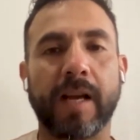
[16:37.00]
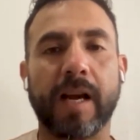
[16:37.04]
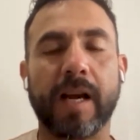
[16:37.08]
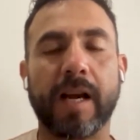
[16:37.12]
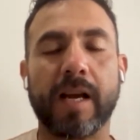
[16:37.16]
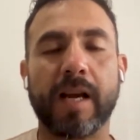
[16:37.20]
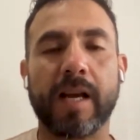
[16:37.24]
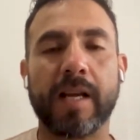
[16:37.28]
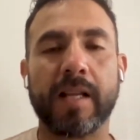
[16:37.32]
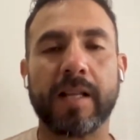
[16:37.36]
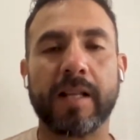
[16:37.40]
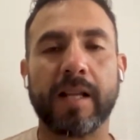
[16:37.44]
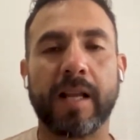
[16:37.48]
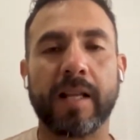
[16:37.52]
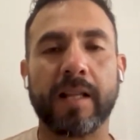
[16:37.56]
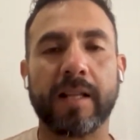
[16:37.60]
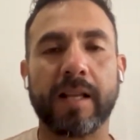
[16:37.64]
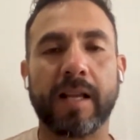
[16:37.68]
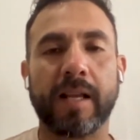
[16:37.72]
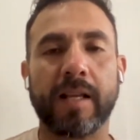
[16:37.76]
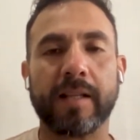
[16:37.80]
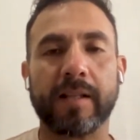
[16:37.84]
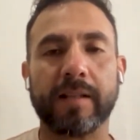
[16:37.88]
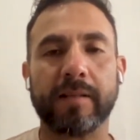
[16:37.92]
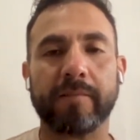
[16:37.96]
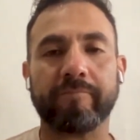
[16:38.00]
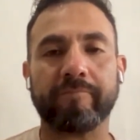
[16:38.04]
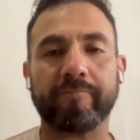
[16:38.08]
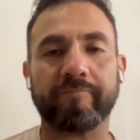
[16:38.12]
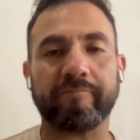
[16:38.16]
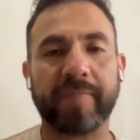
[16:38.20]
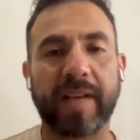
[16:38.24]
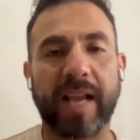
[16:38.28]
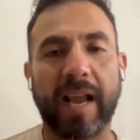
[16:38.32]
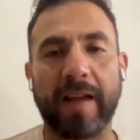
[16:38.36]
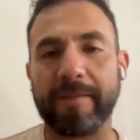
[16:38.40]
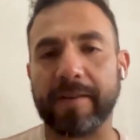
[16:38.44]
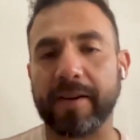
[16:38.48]

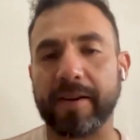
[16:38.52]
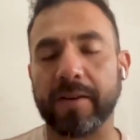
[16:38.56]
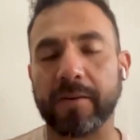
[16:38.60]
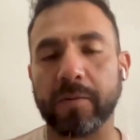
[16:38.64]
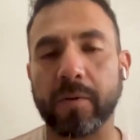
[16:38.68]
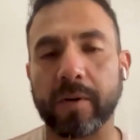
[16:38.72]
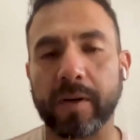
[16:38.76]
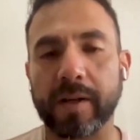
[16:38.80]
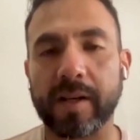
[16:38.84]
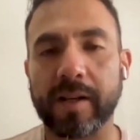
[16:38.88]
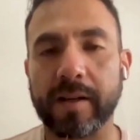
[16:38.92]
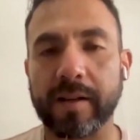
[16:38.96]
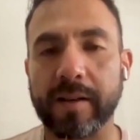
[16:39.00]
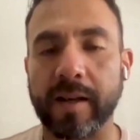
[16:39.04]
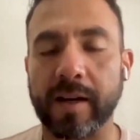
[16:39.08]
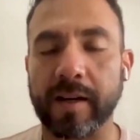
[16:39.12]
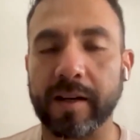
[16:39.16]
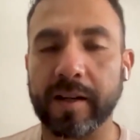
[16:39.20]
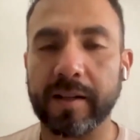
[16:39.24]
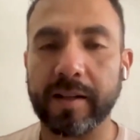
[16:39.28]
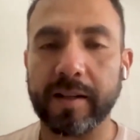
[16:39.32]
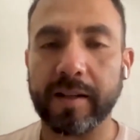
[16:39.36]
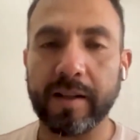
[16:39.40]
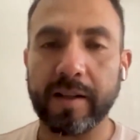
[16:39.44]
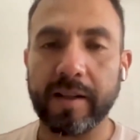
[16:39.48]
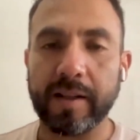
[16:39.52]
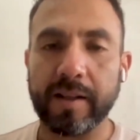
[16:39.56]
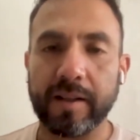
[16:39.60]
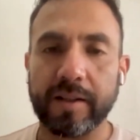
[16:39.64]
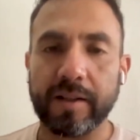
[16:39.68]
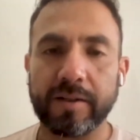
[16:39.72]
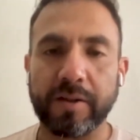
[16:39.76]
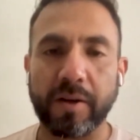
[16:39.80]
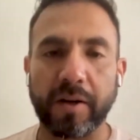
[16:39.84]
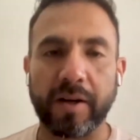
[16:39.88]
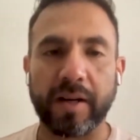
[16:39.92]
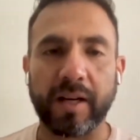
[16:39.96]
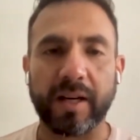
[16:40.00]
and have her work there.
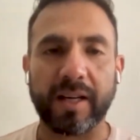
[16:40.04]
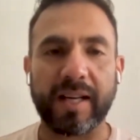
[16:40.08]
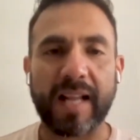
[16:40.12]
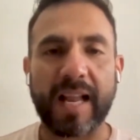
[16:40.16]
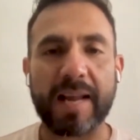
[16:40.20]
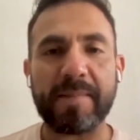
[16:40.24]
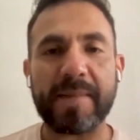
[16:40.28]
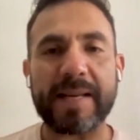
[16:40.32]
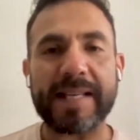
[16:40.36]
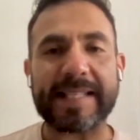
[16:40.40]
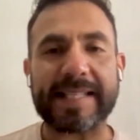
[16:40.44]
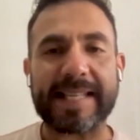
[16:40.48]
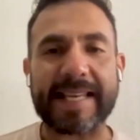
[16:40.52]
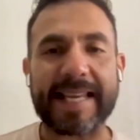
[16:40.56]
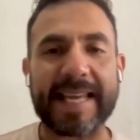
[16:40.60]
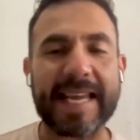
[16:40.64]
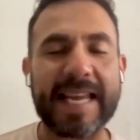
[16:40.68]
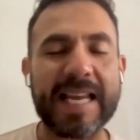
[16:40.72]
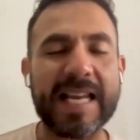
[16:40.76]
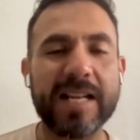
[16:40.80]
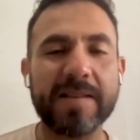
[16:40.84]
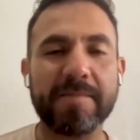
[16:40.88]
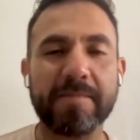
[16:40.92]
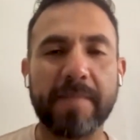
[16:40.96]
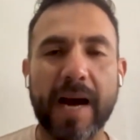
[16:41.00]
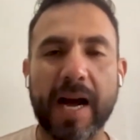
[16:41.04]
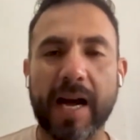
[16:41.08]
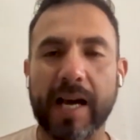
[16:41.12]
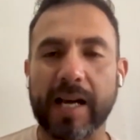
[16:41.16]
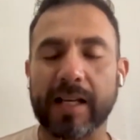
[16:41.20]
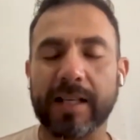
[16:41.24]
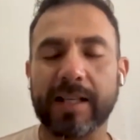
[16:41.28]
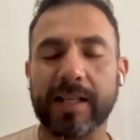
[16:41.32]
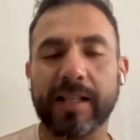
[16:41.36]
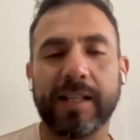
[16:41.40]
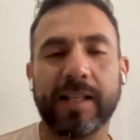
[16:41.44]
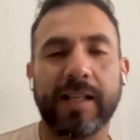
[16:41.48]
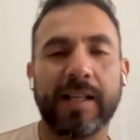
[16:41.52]
So her name is Ilma,
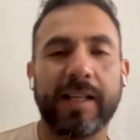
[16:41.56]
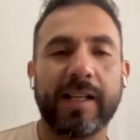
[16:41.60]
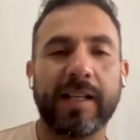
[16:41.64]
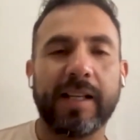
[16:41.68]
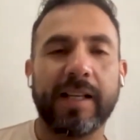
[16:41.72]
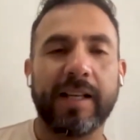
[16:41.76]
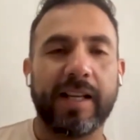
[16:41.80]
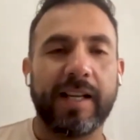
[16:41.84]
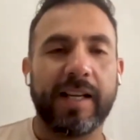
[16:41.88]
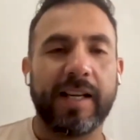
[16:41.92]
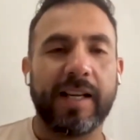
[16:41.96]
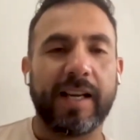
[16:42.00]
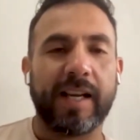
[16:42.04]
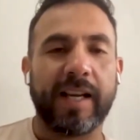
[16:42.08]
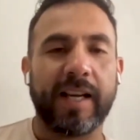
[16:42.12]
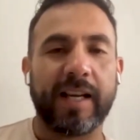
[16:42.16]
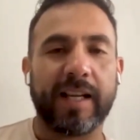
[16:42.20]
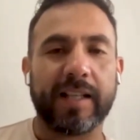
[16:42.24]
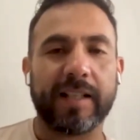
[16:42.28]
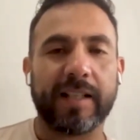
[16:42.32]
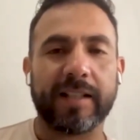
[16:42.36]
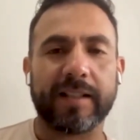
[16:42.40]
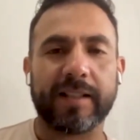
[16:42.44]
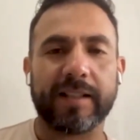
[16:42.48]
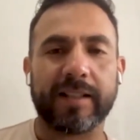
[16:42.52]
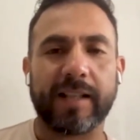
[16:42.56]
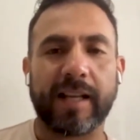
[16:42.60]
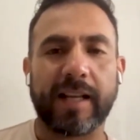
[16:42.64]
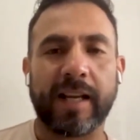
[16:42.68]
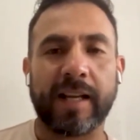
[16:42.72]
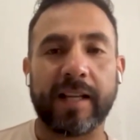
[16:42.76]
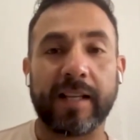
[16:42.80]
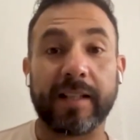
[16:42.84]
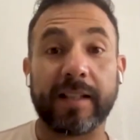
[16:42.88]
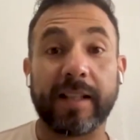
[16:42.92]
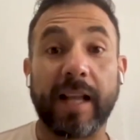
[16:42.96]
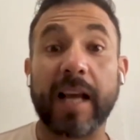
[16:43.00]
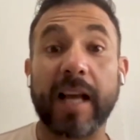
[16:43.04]
and
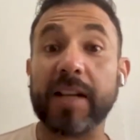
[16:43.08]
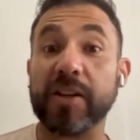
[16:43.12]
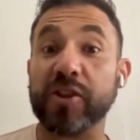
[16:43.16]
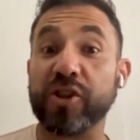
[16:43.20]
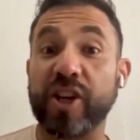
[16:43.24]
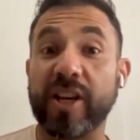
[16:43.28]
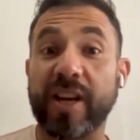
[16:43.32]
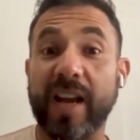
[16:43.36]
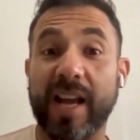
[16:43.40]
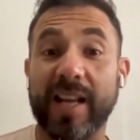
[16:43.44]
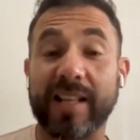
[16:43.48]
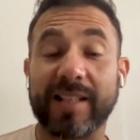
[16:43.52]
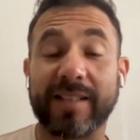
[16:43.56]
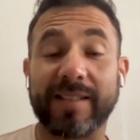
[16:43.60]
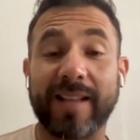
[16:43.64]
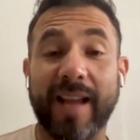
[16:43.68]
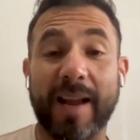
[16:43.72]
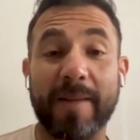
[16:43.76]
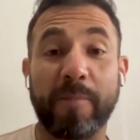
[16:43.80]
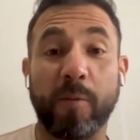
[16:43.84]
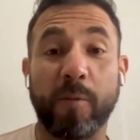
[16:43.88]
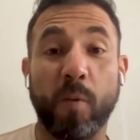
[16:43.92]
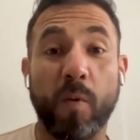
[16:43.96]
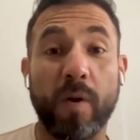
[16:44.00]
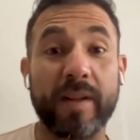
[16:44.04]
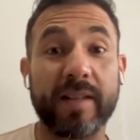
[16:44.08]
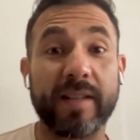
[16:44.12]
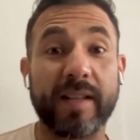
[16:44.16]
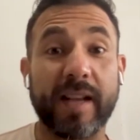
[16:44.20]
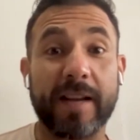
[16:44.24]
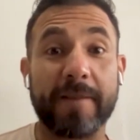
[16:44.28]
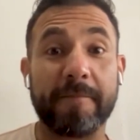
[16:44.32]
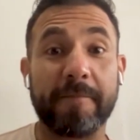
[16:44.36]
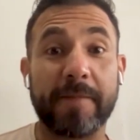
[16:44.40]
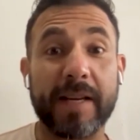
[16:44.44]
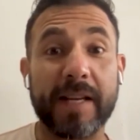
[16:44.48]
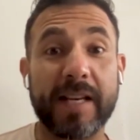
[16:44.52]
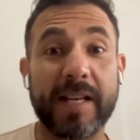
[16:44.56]
she has type 1
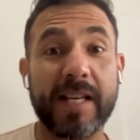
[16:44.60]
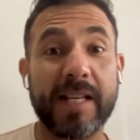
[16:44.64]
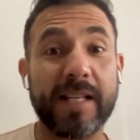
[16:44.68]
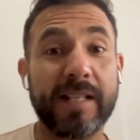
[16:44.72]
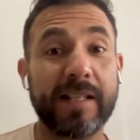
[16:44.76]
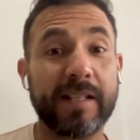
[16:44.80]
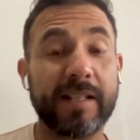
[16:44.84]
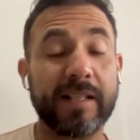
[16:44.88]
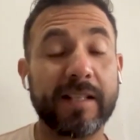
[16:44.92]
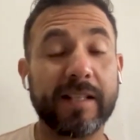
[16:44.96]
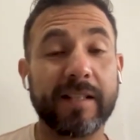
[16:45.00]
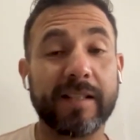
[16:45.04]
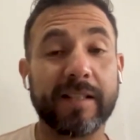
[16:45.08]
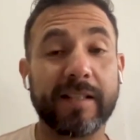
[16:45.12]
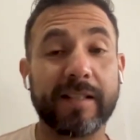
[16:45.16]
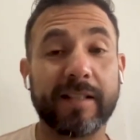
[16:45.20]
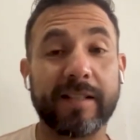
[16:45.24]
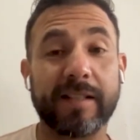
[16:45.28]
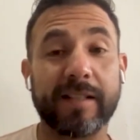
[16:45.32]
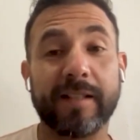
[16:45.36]
diabetes,